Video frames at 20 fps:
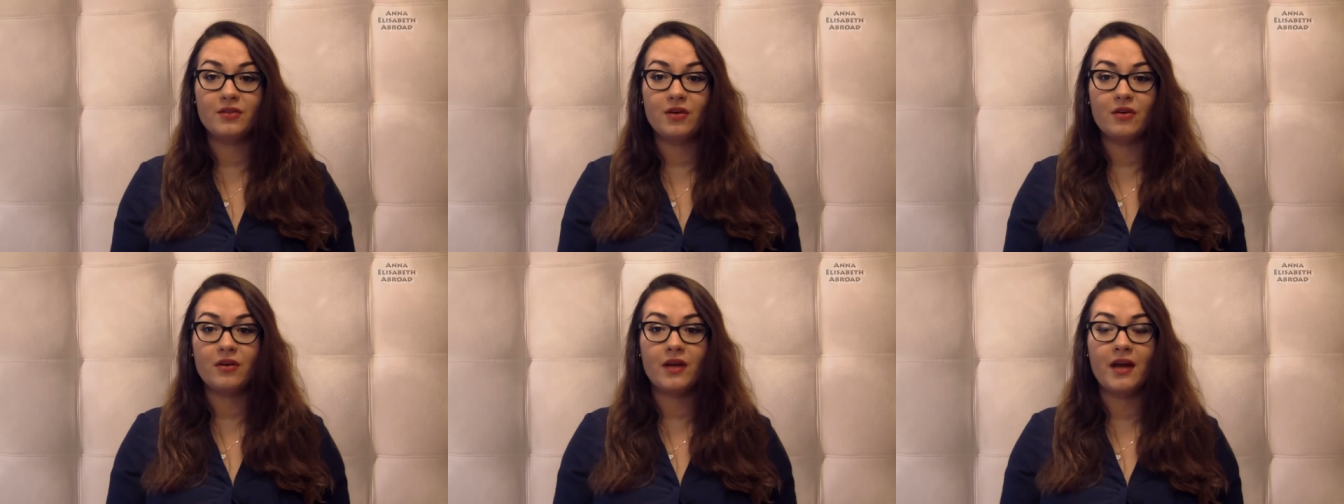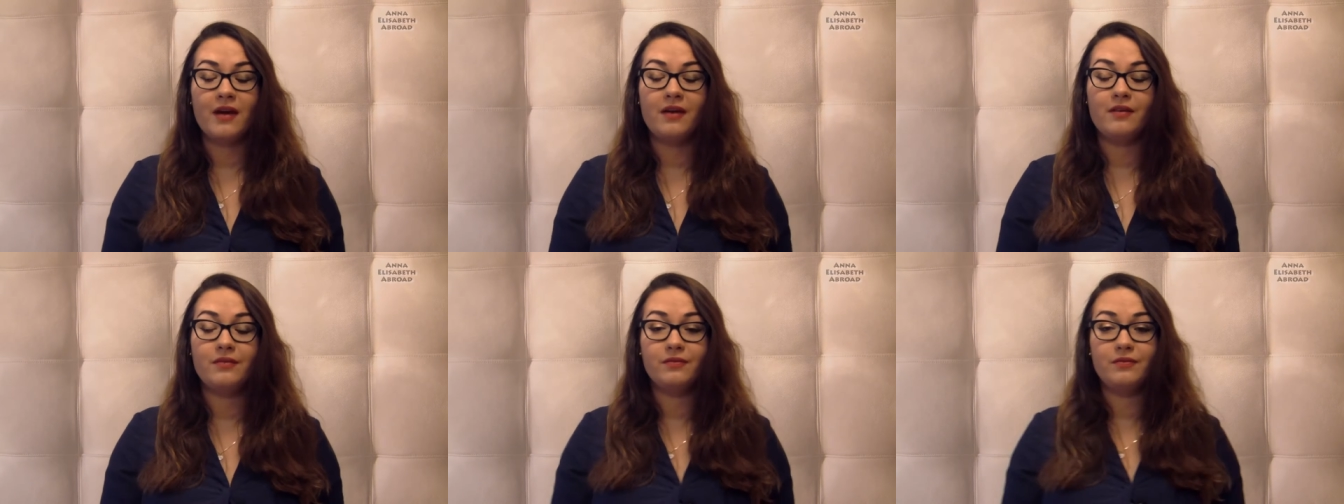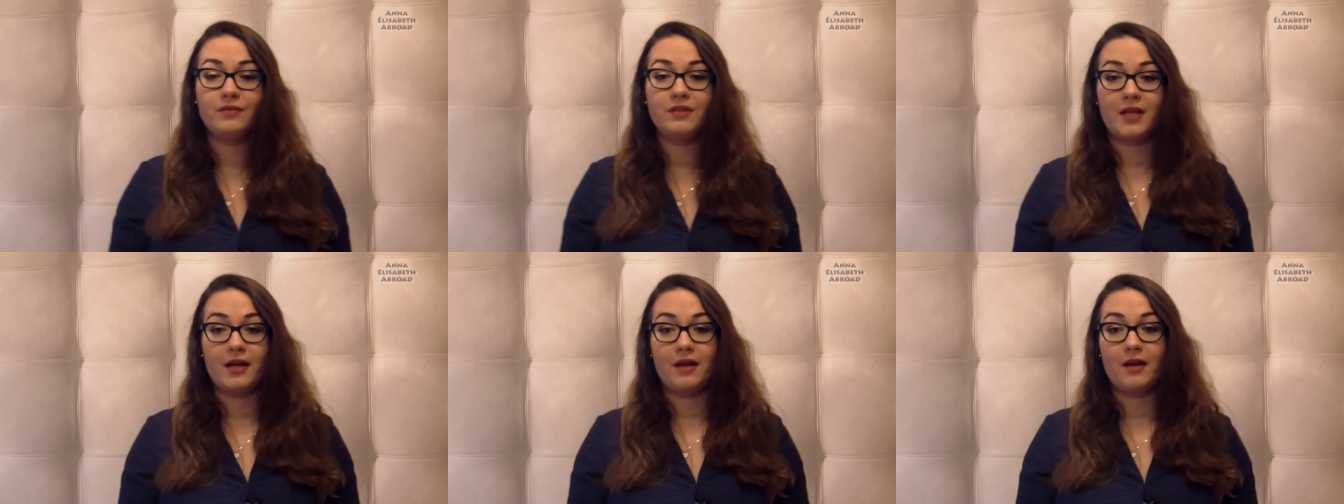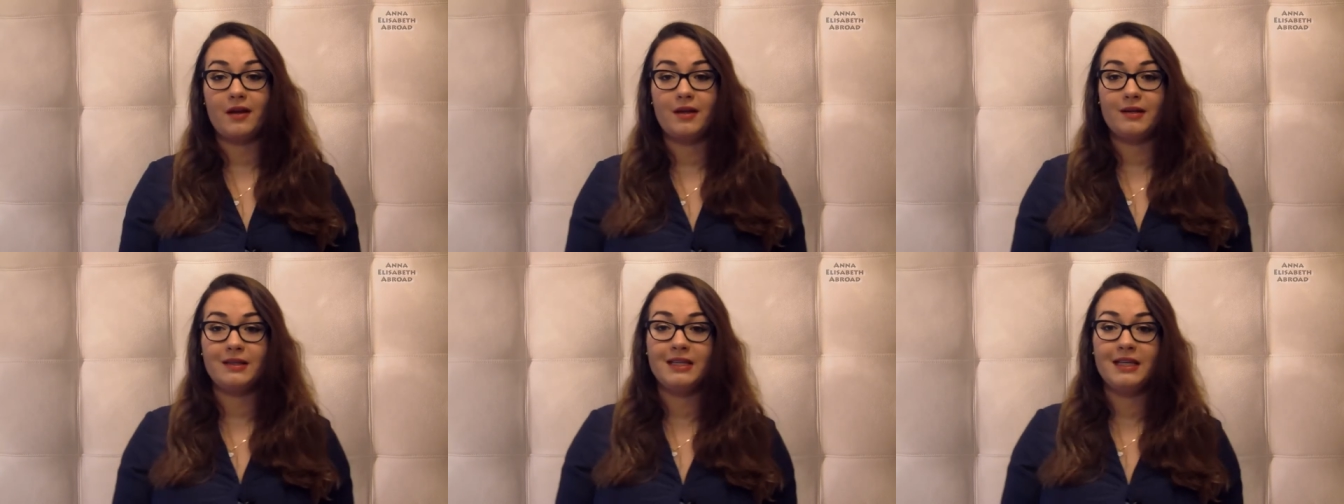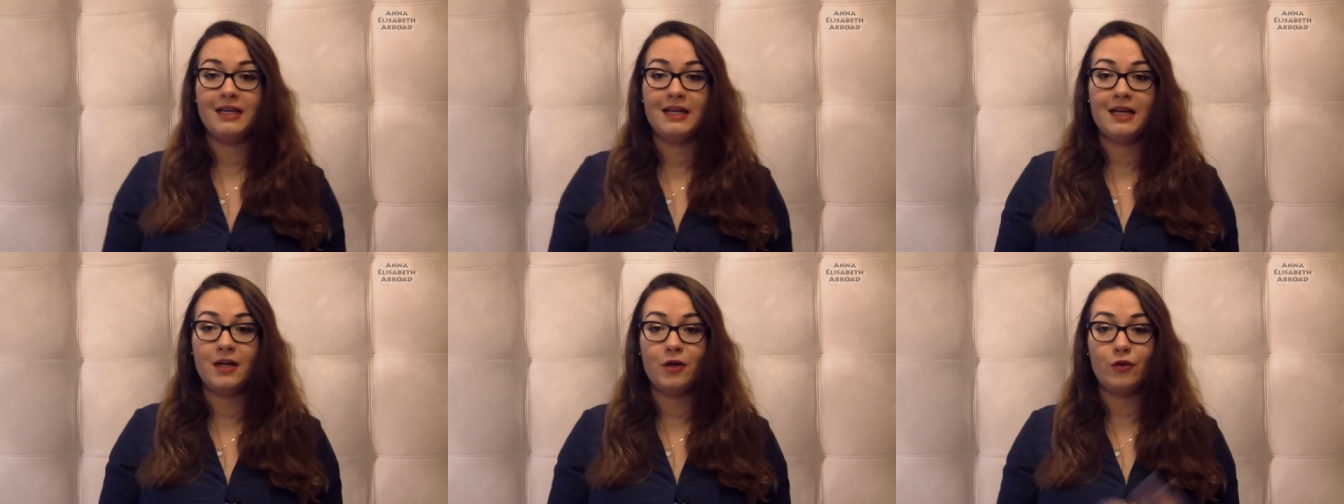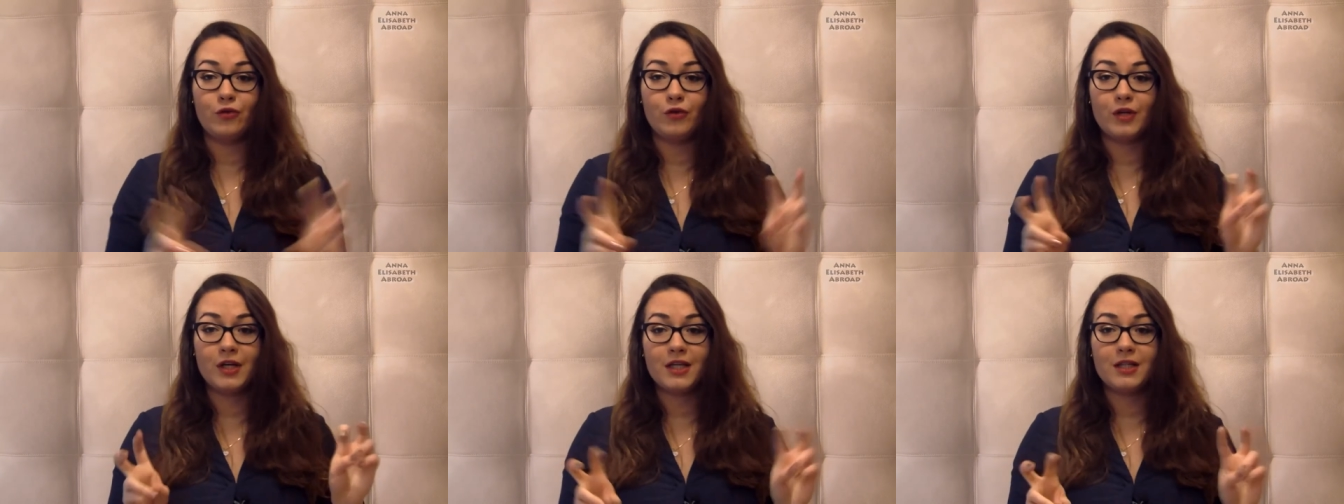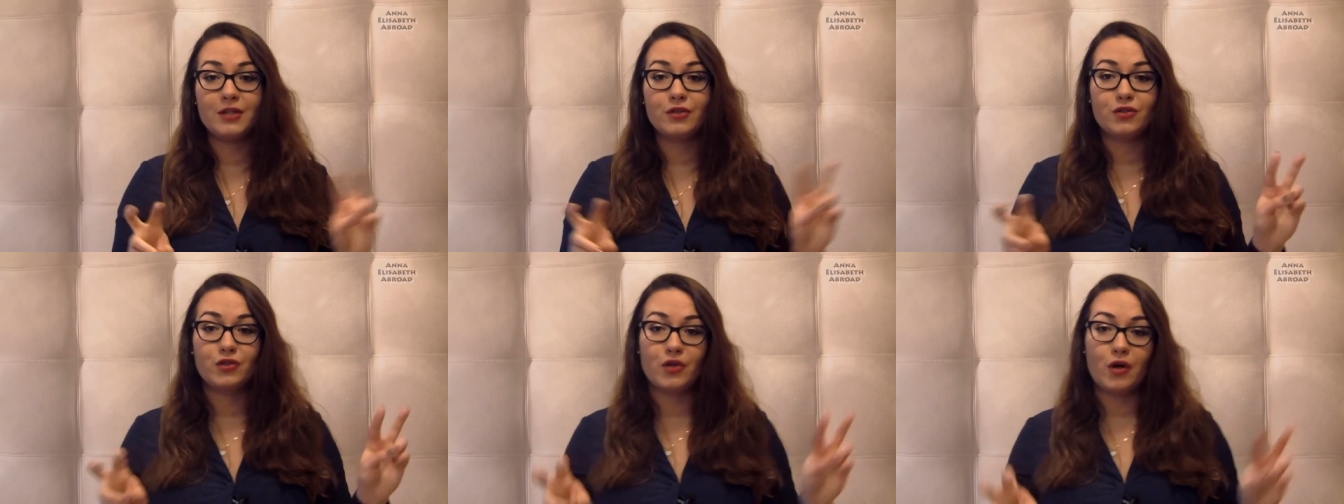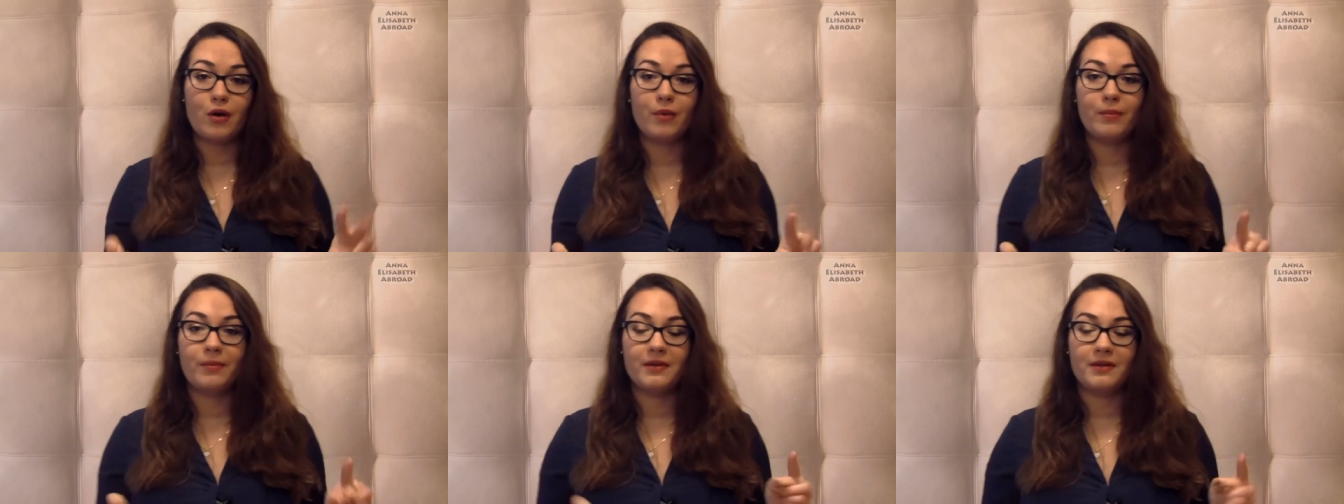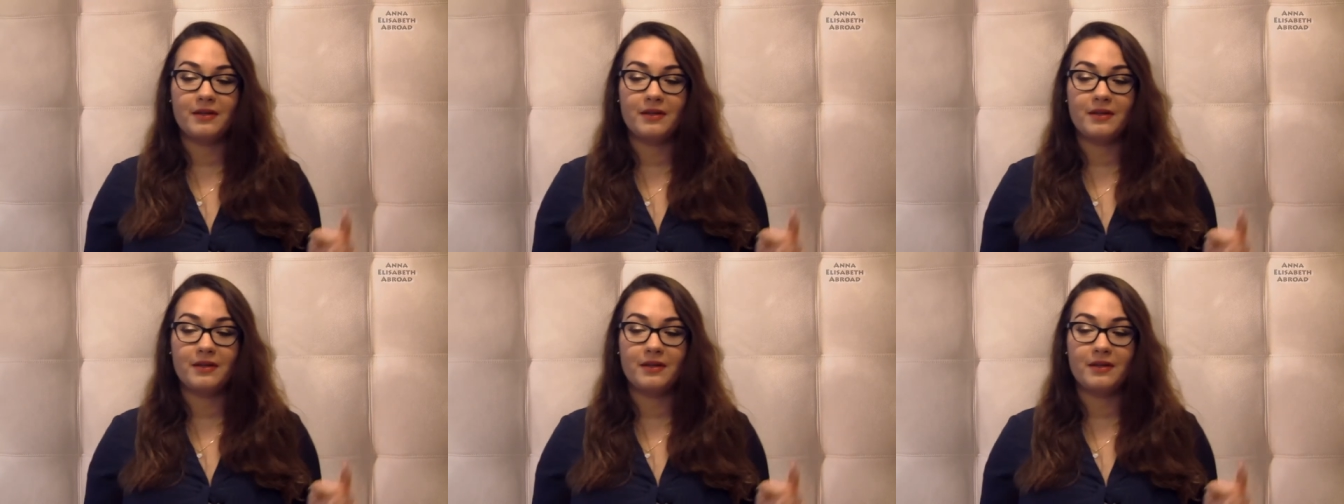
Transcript: don't have their real job